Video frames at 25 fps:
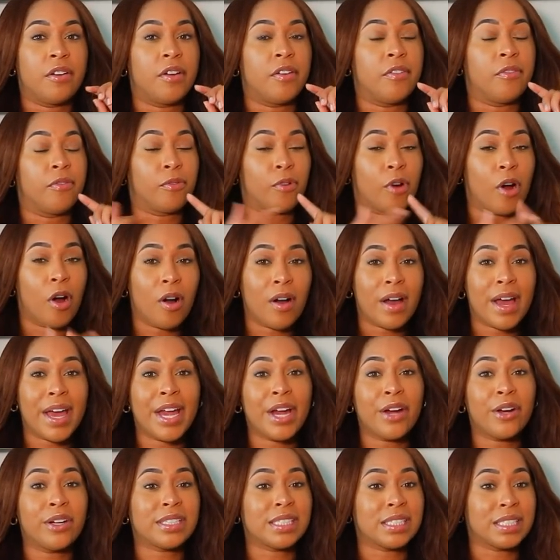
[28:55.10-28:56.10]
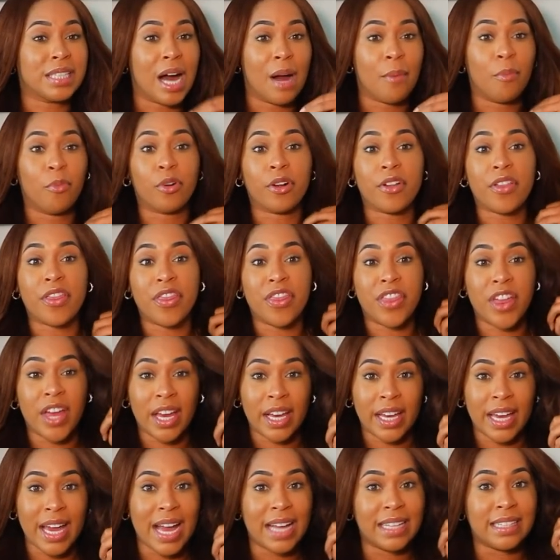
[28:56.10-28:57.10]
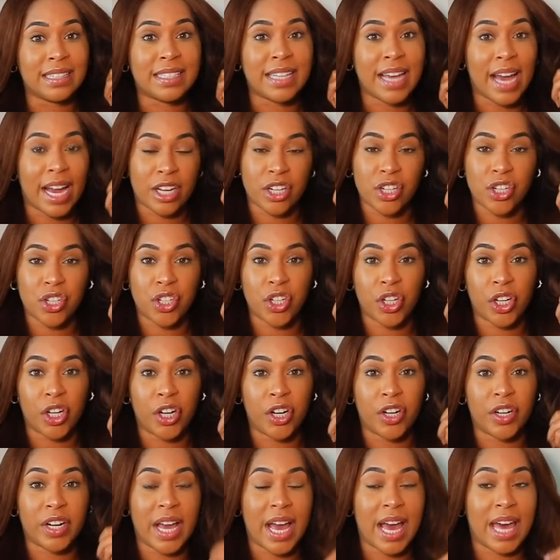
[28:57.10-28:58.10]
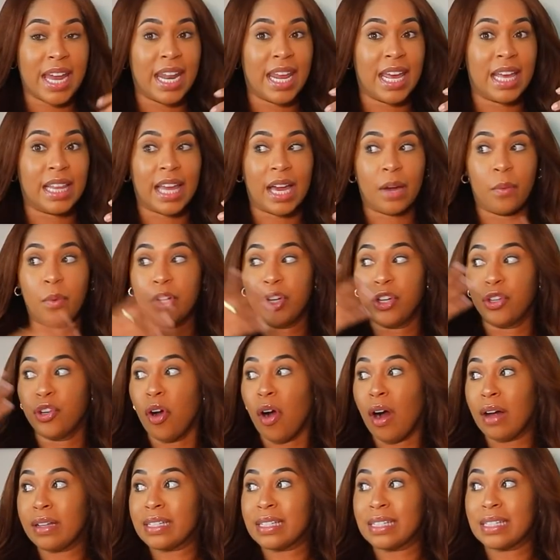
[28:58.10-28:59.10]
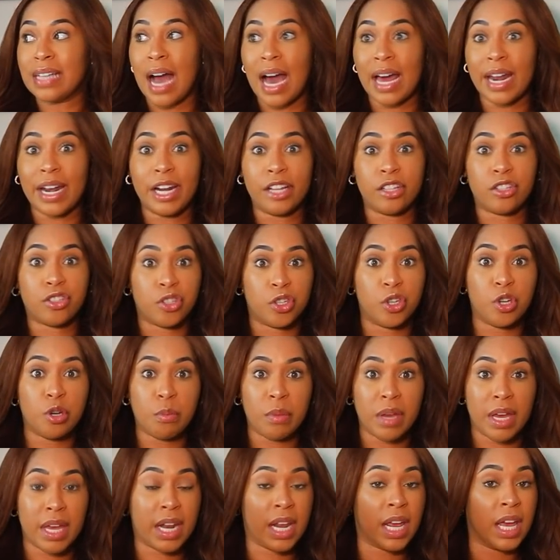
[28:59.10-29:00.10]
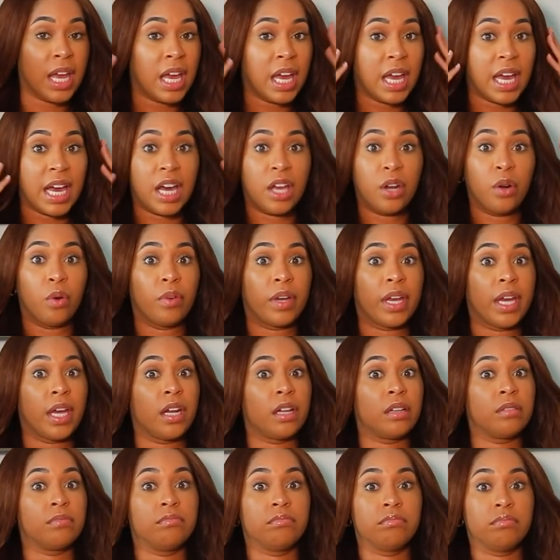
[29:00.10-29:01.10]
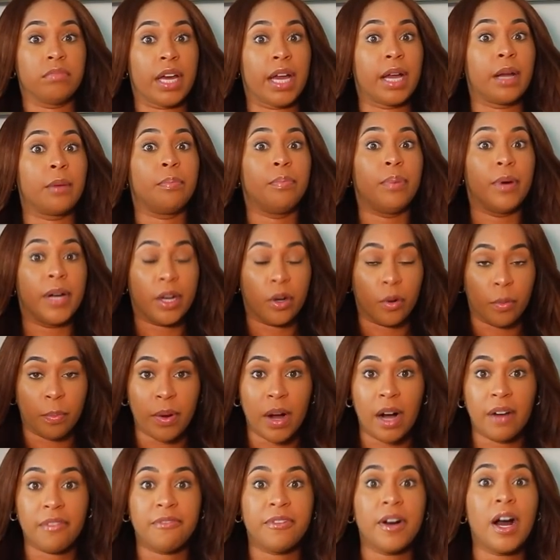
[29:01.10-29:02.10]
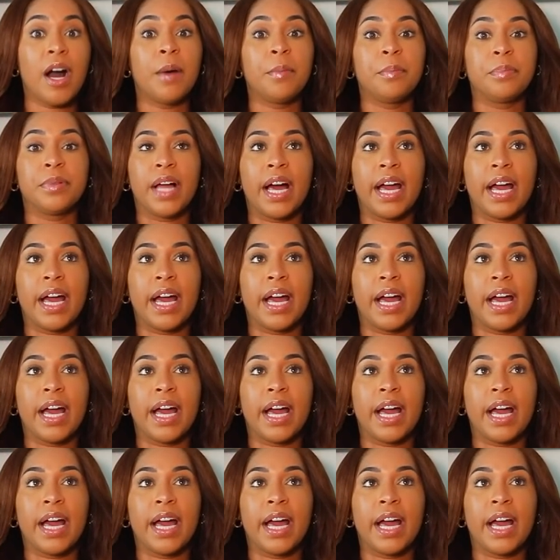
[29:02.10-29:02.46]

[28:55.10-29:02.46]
Raw hair is a lot more thick and textured, and it, like when you go outside and it's humid, it'll get like, it'll puff up.